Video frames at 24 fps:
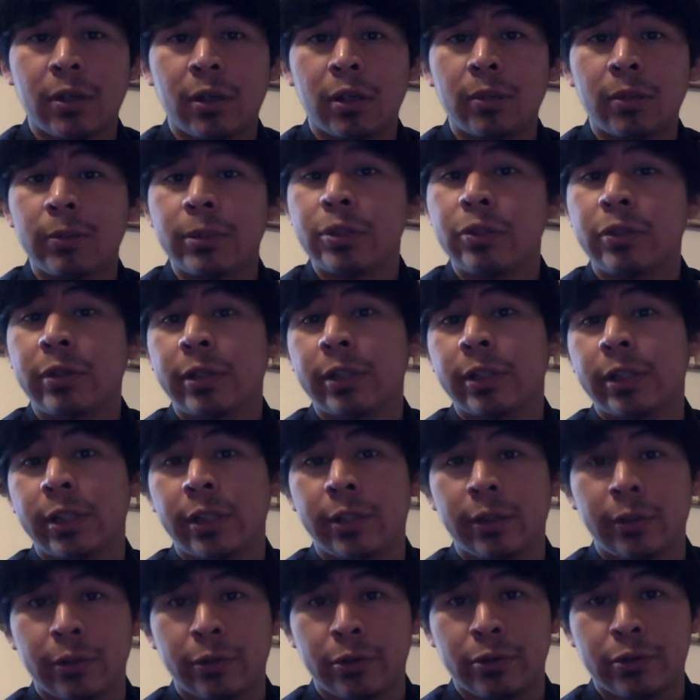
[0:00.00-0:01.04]
arbitrarily
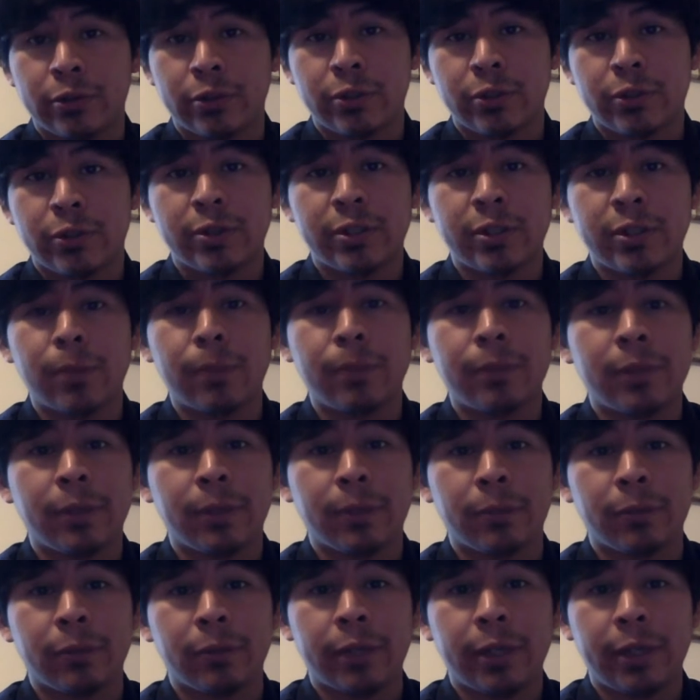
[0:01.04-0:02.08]
close to some
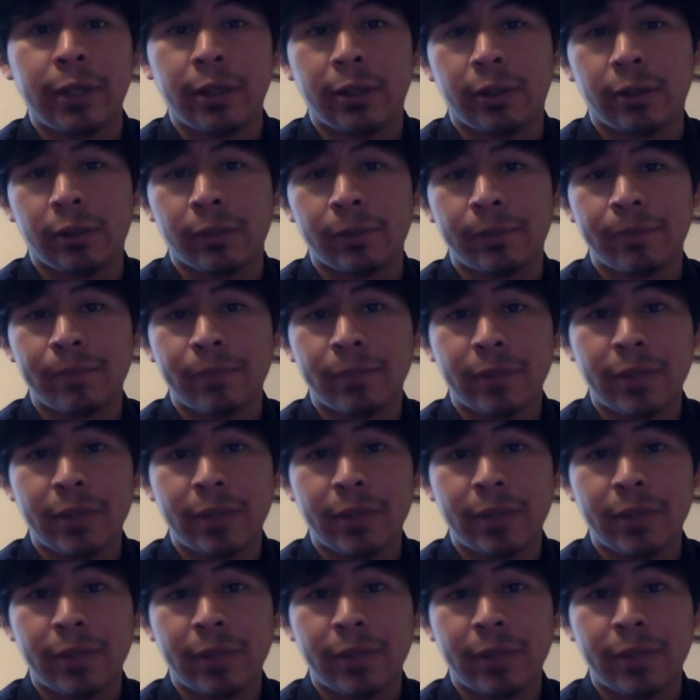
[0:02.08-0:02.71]
number L,